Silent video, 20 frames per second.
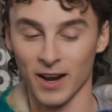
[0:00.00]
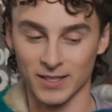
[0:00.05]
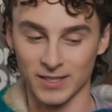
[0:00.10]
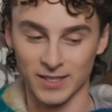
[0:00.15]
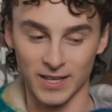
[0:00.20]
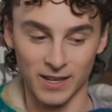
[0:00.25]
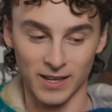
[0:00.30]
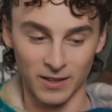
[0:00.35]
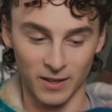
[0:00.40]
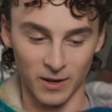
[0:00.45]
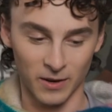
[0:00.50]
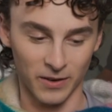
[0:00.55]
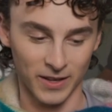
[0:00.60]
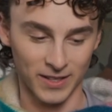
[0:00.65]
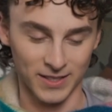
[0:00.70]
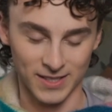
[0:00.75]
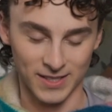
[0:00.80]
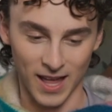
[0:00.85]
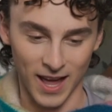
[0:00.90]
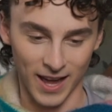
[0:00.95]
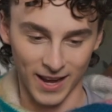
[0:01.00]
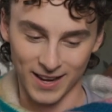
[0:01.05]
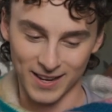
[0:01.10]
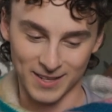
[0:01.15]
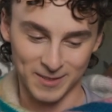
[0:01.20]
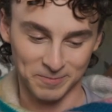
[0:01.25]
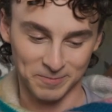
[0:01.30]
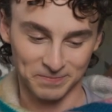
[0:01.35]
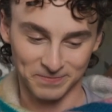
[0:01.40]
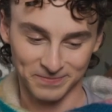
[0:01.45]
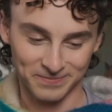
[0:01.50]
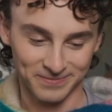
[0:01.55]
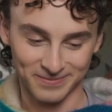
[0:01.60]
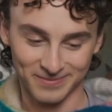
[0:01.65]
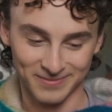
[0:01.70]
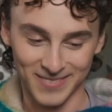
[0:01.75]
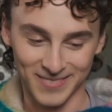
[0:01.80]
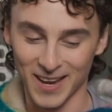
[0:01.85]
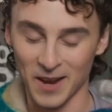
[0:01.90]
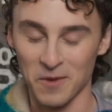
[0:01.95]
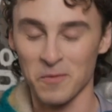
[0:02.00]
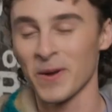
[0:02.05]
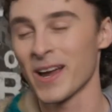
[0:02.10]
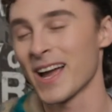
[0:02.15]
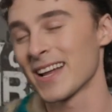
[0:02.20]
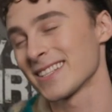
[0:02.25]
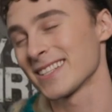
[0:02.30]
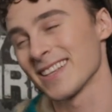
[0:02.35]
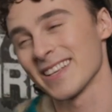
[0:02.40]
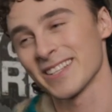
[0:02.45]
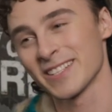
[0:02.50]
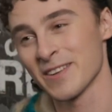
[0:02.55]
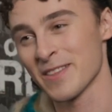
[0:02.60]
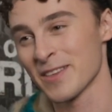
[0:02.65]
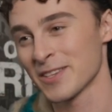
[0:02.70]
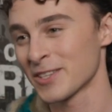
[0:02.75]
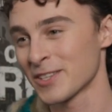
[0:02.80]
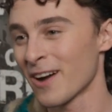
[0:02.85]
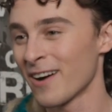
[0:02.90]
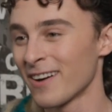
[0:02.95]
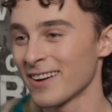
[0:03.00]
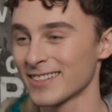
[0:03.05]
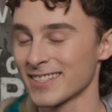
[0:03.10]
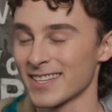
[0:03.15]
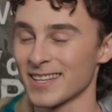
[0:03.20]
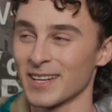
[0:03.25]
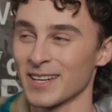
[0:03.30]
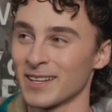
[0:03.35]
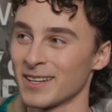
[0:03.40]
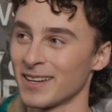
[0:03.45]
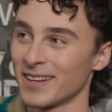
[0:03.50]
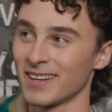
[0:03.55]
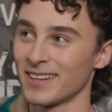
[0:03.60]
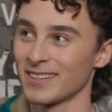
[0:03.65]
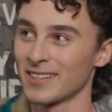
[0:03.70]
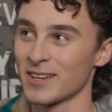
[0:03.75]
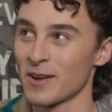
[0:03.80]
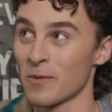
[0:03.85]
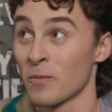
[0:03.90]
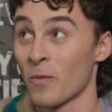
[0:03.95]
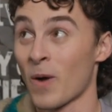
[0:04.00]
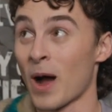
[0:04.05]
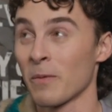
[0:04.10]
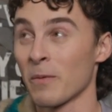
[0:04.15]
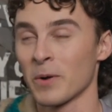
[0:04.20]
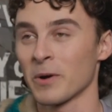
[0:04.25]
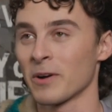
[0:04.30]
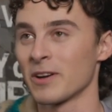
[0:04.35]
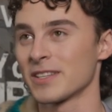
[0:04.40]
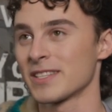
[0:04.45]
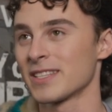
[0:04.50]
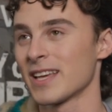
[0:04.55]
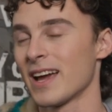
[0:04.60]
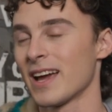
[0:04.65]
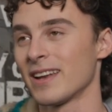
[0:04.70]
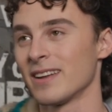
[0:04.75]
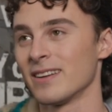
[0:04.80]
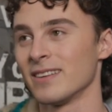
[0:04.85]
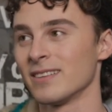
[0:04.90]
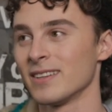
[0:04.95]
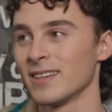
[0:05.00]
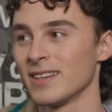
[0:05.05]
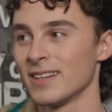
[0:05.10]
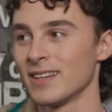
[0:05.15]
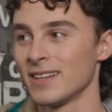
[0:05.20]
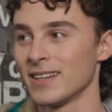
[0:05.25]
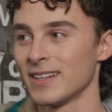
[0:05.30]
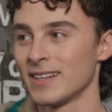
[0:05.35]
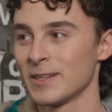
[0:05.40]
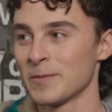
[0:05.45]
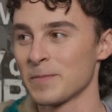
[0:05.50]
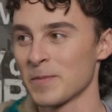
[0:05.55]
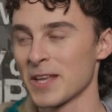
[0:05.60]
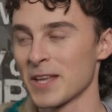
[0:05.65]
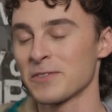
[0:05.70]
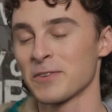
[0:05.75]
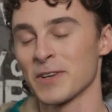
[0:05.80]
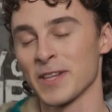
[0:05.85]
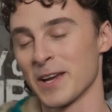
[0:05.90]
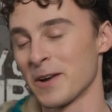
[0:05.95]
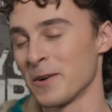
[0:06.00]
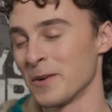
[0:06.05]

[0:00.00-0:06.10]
Ex Nihilo, is like, we got to listen to the songs and while we were on set, and it's really